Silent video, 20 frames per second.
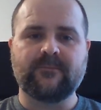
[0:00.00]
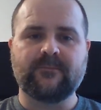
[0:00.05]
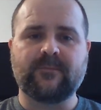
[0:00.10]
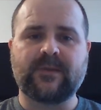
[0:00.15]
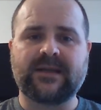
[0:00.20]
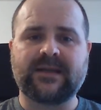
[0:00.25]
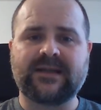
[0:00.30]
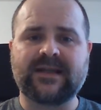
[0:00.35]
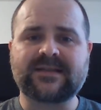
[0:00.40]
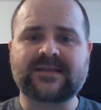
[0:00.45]

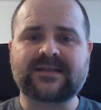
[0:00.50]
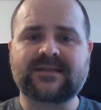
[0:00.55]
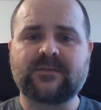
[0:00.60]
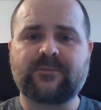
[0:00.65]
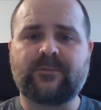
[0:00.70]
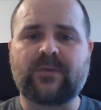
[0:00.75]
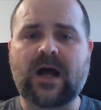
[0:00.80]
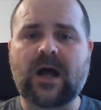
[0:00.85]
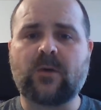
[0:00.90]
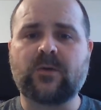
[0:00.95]
but against the
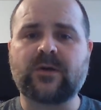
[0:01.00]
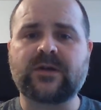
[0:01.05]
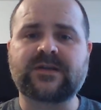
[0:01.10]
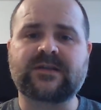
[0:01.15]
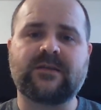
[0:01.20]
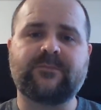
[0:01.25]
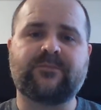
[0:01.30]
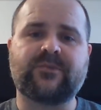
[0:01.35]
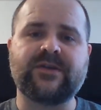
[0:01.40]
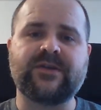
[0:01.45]
powers
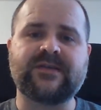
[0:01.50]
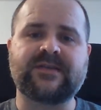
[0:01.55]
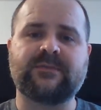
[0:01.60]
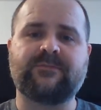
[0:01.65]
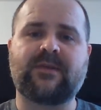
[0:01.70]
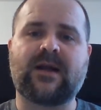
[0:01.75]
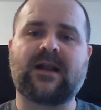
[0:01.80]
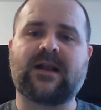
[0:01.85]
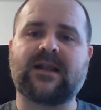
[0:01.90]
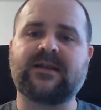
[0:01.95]
and
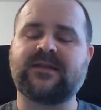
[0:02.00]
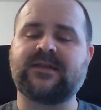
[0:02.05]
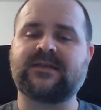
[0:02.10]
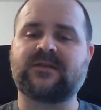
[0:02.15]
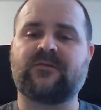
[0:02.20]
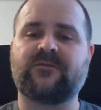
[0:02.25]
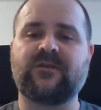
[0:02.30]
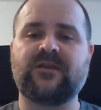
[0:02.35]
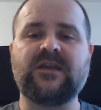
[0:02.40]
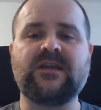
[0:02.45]
principalities
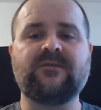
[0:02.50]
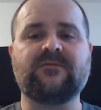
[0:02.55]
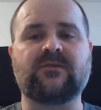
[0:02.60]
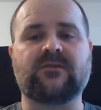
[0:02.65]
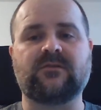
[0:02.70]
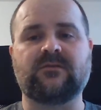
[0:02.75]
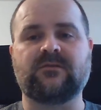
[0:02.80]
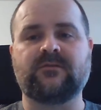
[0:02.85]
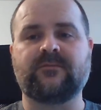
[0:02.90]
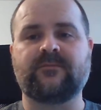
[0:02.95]
of evil.